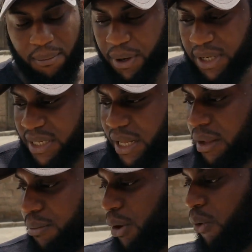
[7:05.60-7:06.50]

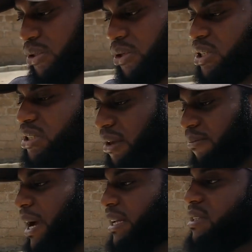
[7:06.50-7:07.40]
personnel, but also just
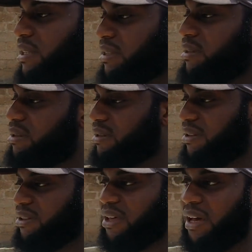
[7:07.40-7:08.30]
give back to
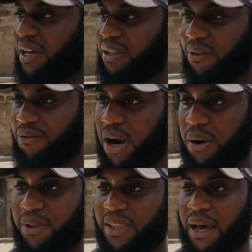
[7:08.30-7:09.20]
the
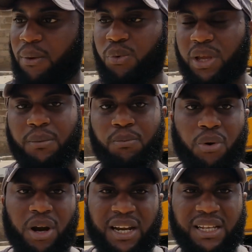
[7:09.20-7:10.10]
environment that we
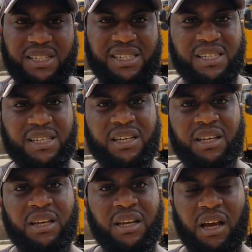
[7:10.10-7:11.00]
praise
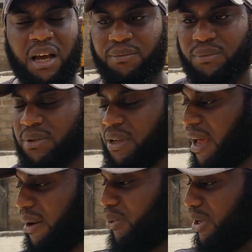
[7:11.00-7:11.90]

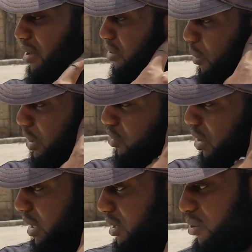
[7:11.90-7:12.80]
and we give so much
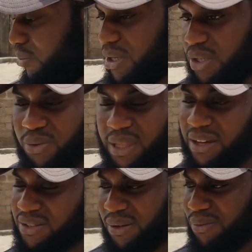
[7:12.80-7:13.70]
credit to, because
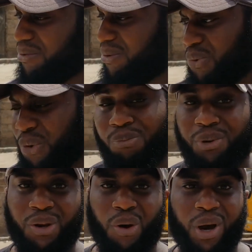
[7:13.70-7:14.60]
without it we would
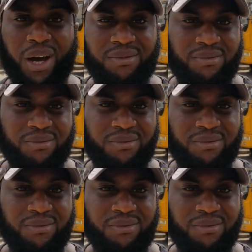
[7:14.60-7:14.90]
be nowhere,